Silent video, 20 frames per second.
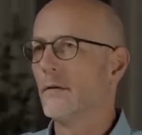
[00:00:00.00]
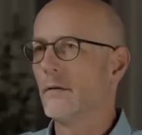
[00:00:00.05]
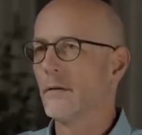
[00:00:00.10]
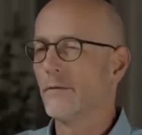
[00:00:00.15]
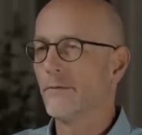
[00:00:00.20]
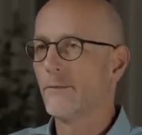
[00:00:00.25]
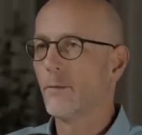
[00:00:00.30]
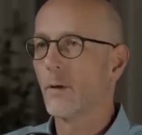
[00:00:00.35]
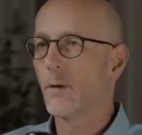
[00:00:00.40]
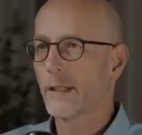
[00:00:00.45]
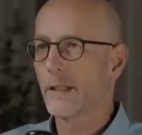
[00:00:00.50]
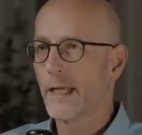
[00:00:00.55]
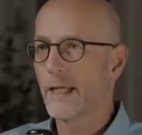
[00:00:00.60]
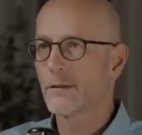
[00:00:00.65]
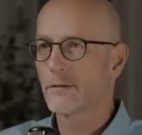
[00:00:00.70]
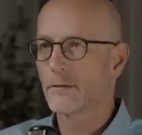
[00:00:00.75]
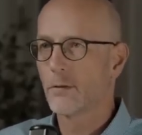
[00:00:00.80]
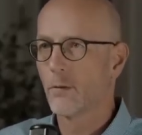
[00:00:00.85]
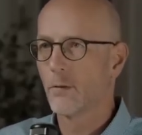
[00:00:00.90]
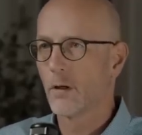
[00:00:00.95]
the 4K
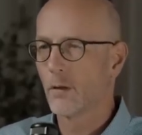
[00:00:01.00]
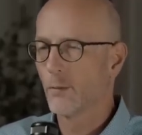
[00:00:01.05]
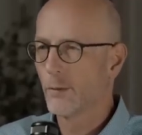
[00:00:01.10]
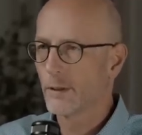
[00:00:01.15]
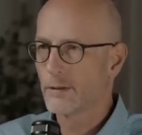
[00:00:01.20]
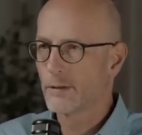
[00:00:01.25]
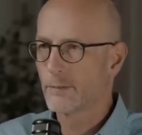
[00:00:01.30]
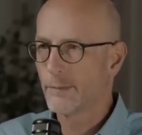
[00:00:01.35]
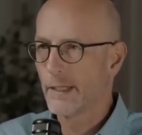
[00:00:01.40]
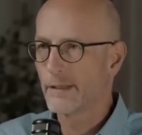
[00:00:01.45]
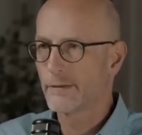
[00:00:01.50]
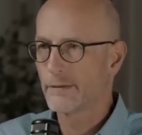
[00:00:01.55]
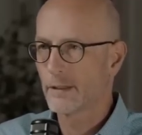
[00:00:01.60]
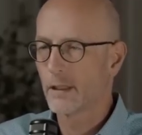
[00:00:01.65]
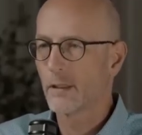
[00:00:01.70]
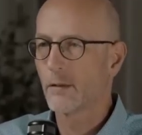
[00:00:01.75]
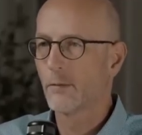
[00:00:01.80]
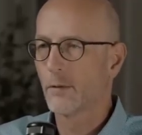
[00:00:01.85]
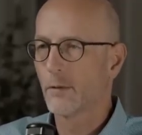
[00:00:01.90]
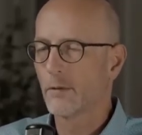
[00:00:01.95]
score, which
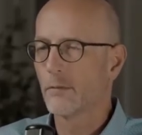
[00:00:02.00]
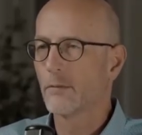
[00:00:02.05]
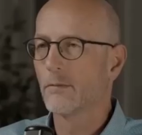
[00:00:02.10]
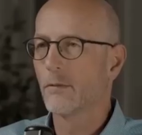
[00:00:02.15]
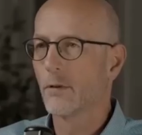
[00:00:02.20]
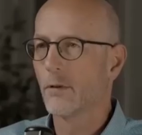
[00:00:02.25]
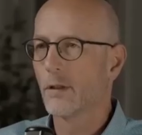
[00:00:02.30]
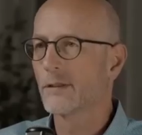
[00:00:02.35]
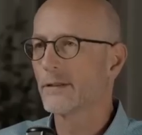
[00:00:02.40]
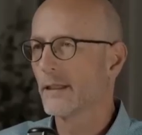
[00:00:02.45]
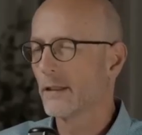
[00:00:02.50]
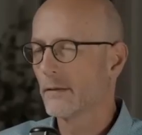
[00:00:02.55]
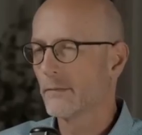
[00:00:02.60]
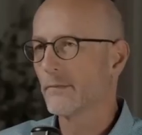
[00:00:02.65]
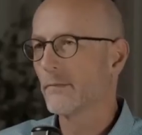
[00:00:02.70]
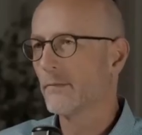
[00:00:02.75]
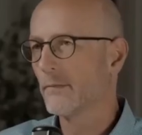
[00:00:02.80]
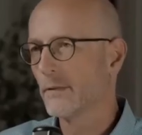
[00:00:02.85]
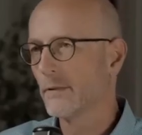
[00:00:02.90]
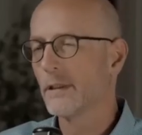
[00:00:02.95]
basically looks at
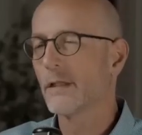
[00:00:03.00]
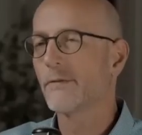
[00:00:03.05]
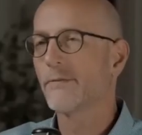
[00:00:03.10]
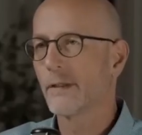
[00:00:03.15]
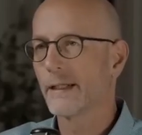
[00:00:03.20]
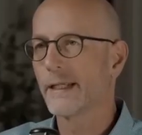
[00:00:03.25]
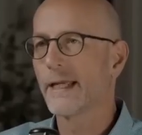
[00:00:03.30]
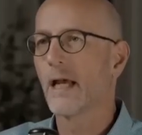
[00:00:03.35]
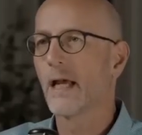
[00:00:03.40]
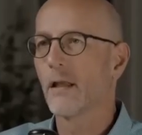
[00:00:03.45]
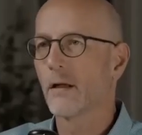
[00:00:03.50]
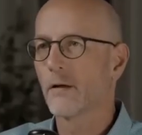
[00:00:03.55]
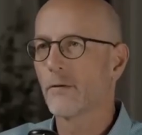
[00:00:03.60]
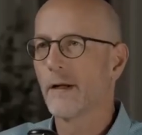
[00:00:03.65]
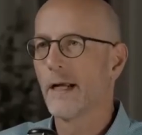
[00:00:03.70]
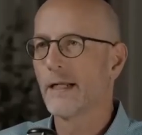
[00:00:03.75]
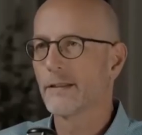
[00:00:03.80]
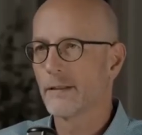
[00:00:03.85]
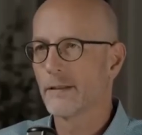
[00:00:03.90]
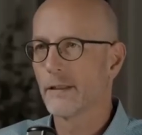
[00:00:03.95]
different
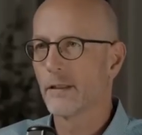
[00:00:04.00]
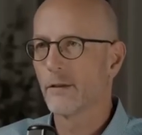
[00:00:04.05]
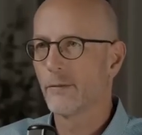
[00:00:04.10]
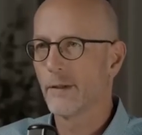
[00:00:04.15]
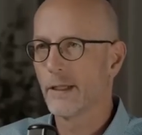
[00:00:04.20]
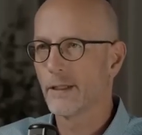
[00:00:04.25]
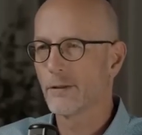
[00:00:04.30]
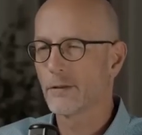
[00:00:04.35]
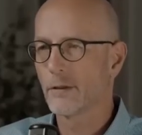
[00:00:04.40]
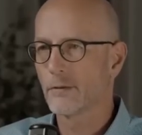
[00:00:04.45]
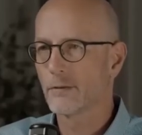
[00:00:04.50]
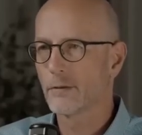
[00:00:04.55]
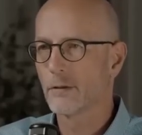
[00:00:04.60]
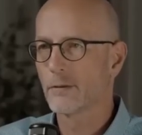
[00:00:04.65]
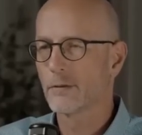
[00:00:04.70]
kallikreins and their ratios.